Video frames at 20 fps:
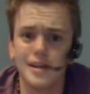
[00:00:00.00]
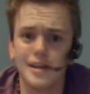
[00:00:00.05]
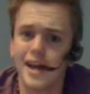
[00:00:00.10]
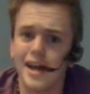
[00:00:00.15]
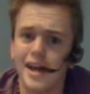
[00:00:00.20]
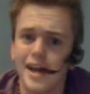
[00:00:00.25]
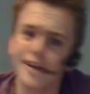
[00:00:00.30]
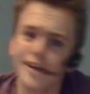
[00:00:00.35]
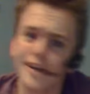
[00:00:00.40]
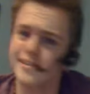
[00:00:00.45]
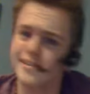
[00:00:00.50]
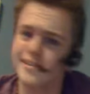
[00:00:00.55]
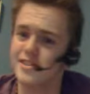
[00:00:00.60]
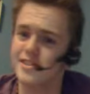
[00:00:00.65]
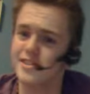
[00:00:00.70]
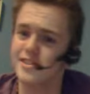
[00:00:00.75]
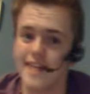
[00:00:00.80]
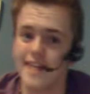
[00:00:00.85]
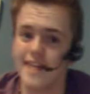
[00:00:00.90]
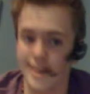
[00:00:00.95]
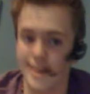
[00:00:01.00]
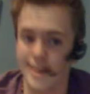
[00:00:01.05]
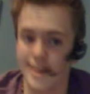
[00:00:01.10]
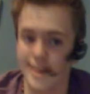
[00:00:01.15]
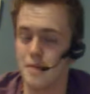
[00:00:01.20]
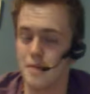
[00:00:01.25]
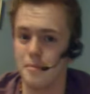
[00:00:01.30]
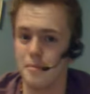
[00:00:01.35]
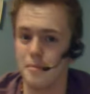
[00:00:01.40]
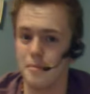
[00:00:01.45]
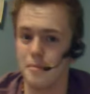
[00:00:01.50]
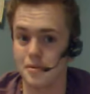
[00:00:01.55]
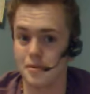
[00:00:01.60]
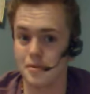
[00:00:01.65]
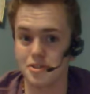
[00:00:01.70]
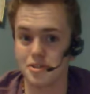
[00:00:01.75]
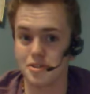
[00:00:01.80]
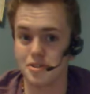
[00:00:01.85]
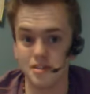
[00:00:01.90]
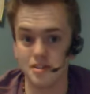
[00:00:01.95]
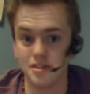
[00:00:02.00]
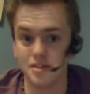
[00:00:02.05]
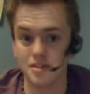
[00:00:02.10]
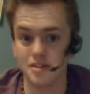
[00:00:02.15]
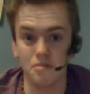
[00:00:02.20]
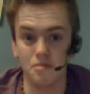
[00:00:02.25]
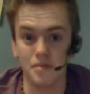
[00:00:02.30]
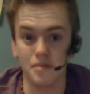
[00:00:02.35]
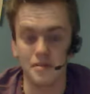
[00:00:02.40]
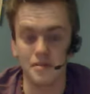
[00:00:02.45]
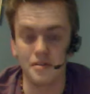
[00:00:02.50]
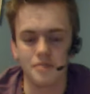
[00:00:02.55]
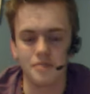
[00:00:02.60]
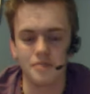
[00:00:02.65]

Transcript: I don't understand that. Maybe people are just this stupid.